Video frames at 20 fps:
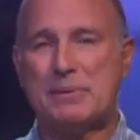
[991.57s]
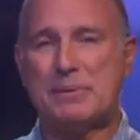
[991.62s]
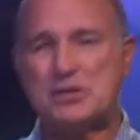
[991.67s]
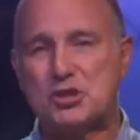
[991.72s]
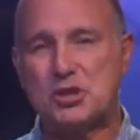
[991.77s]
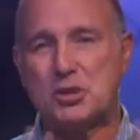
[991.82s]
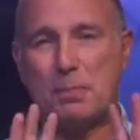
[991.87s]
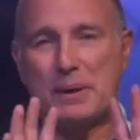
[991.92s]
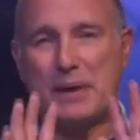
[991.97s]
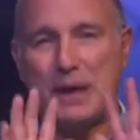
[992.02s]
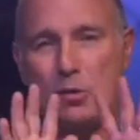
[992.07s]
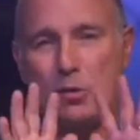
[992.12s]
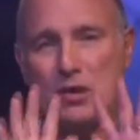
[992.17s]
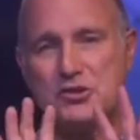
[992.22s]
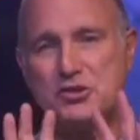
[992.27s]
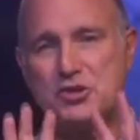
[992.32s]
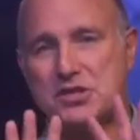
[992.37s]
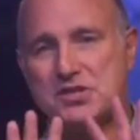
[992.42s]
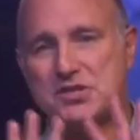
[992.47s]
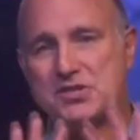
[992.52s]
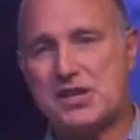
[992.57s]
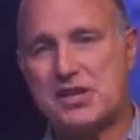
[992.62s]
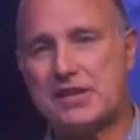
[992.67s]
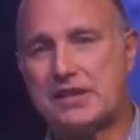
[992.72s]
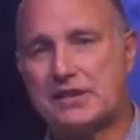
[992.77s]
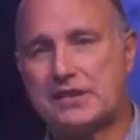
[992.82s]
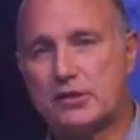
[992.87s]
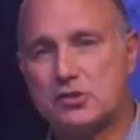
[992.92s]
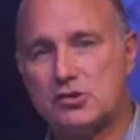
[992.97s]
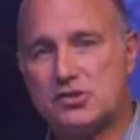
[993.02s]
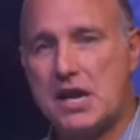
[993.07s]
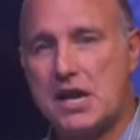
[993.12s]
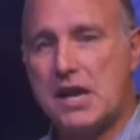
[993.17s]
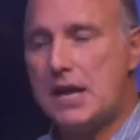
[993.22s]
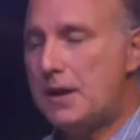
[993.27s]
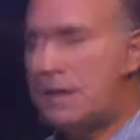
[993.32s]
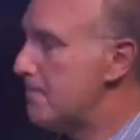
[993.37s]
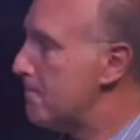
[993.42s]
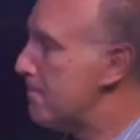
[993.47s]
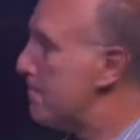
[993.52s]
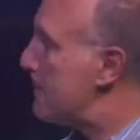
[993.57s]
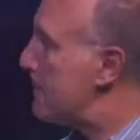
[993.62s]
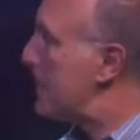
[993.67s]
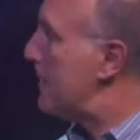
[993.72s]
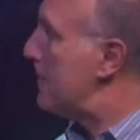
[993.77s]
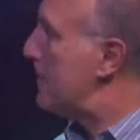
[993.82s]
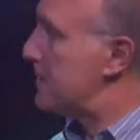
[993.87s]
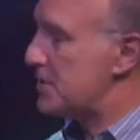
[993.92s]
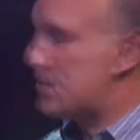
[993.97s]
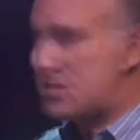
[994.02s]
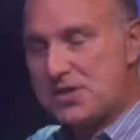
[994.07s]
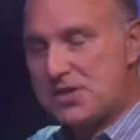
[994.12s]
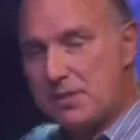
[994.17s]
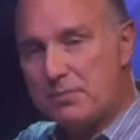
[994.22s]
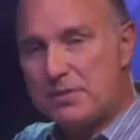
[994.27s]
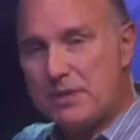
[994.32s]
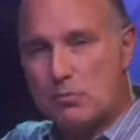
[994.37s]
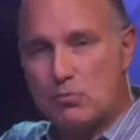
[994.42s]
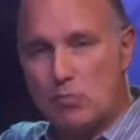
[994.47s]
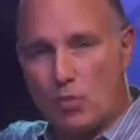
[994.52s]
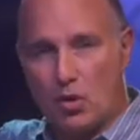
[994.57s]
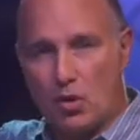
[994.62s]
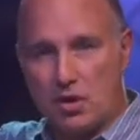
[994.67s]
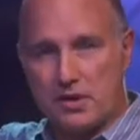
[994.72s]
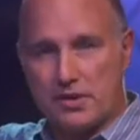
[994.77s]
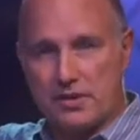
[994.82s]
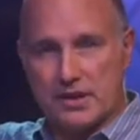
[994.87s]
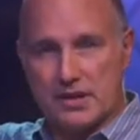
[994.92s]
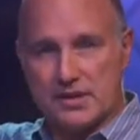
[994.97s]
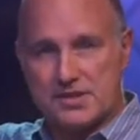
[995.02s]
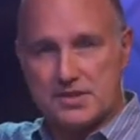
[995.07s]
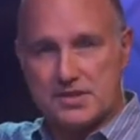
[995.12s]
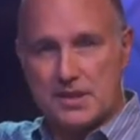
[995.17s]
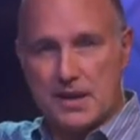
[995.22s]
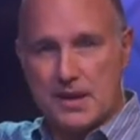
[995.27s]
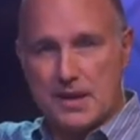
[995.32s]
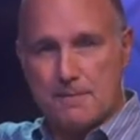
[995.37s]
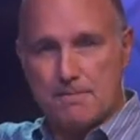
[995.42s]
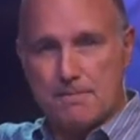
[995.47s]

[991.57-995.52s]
but I want you to see that there's something more to this.